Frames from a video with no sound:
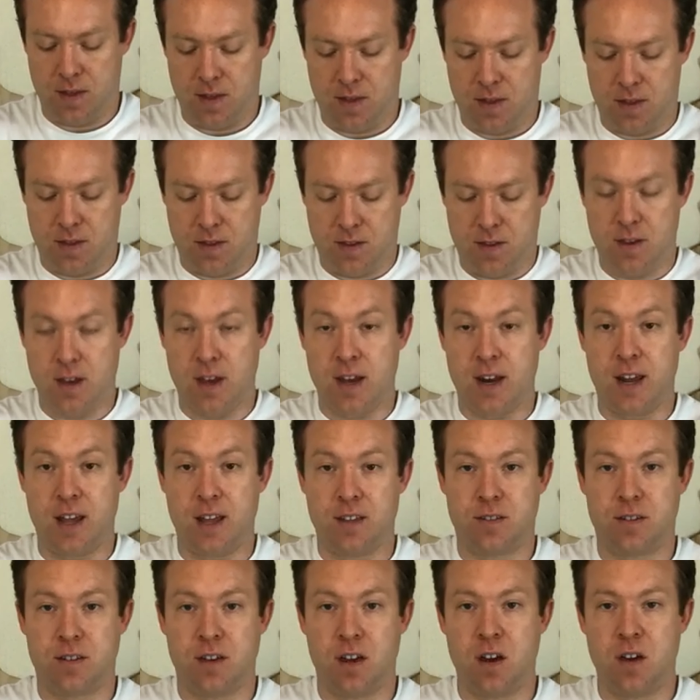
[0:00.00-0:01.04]
turn it
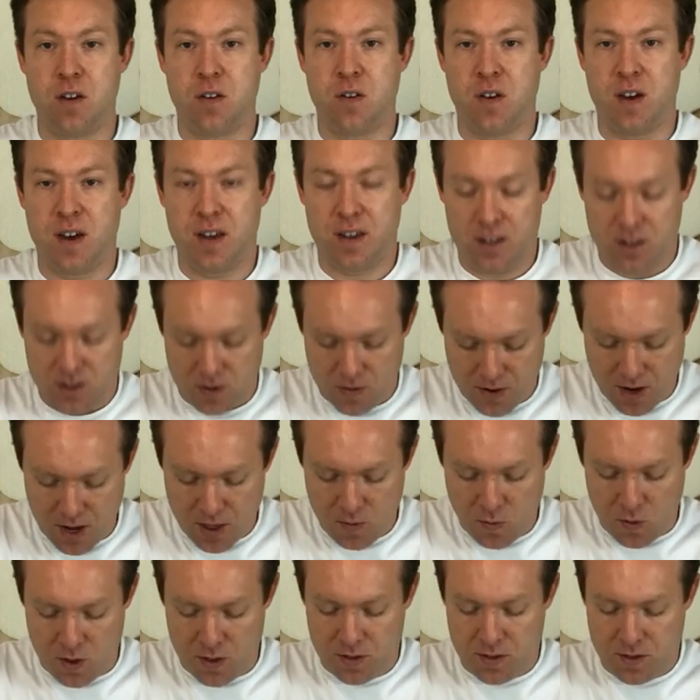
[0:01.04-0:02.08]
so, and do another
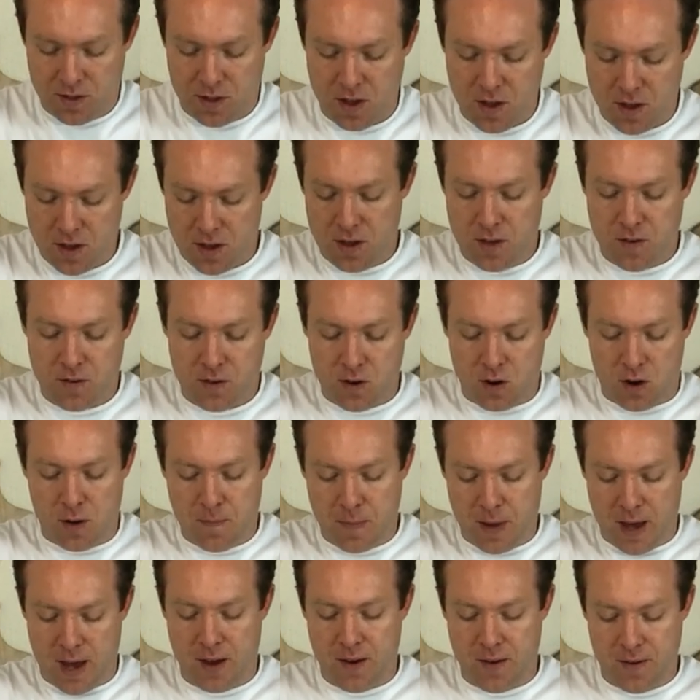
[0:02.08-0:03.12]
one. So you've got
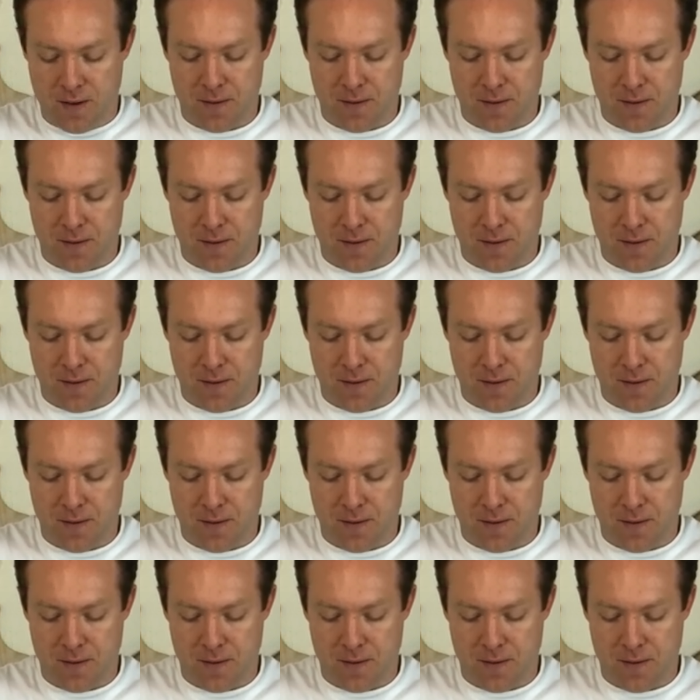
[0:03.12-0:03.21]
about